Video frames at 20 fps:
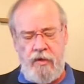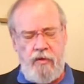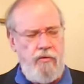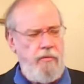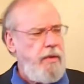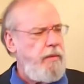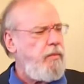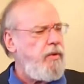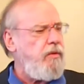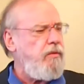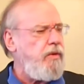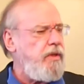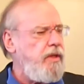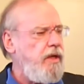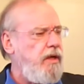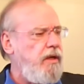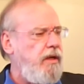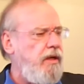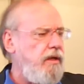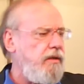Remember when
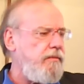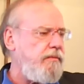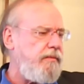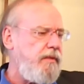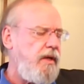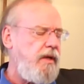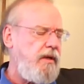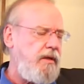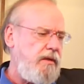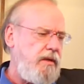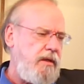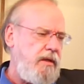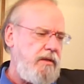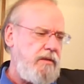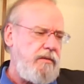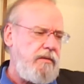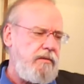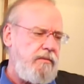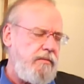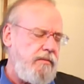
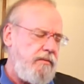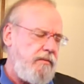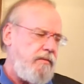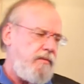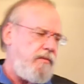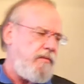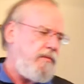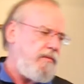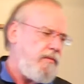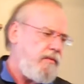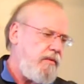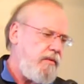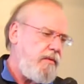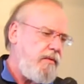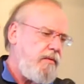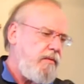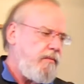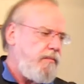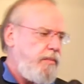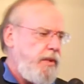the
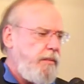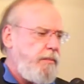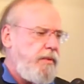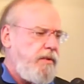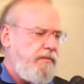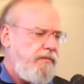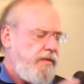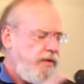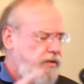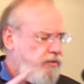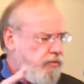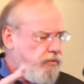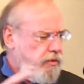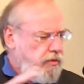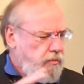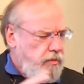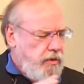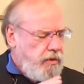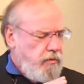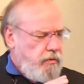people of
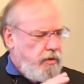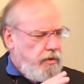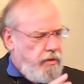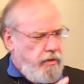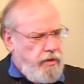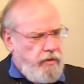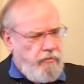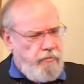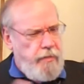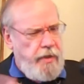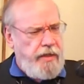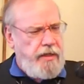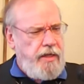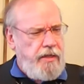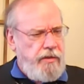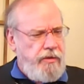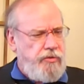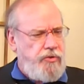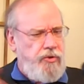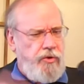Israel were
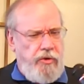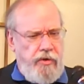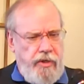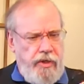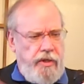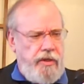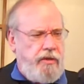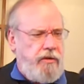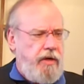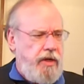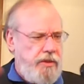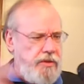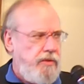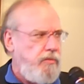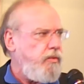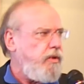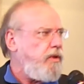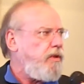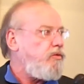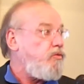making their journey across
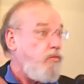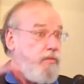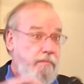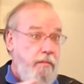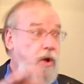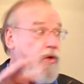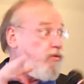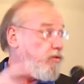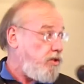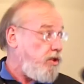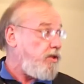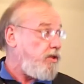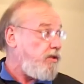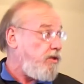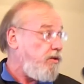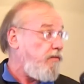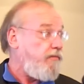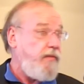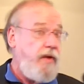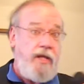the wilderness with Moses,
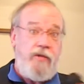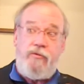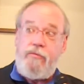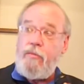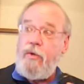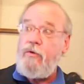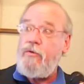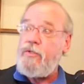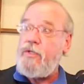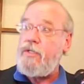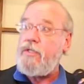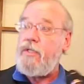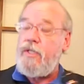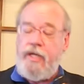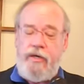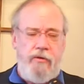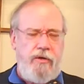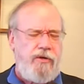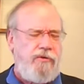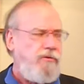you know, following Moses, and
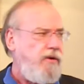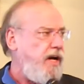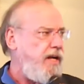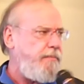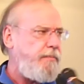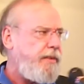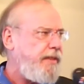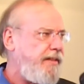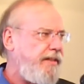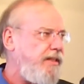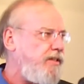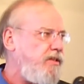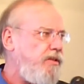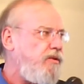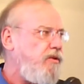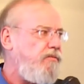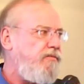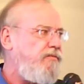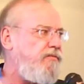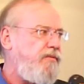they were griping because
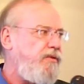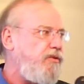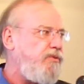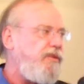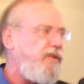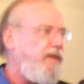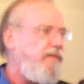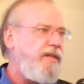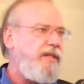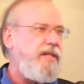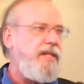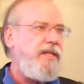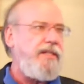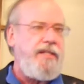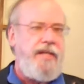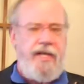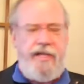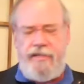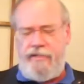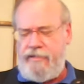there's no food and everything like
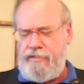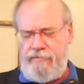that.